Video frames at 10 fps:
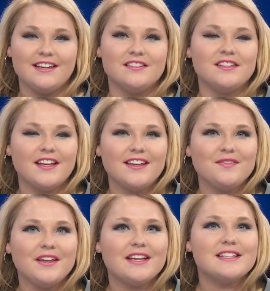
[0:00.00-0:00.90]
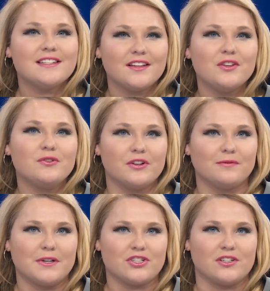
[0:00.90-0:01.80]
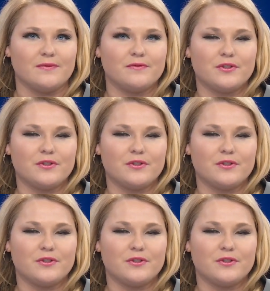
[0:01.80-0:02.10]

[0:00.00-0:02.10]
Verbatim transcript: and today they continued their mission.